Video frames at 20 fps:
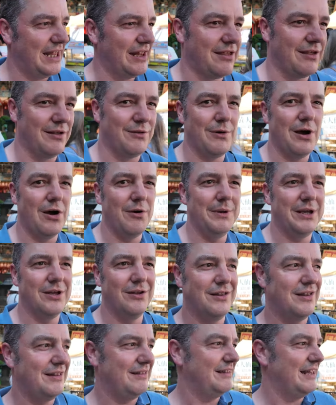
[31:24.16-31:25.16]
this as well,
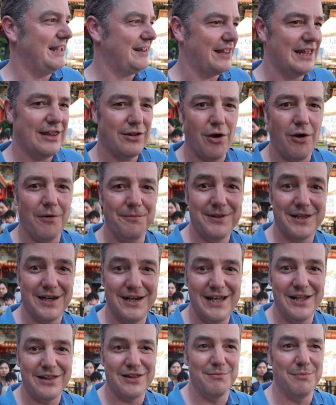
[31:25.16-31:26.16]
because this is
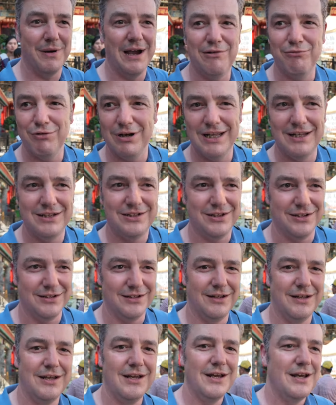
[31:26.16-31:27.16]
obviously isn't my
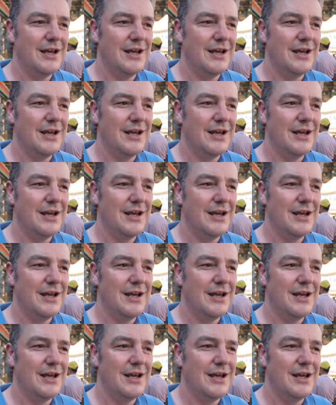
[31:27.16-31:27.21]
religion.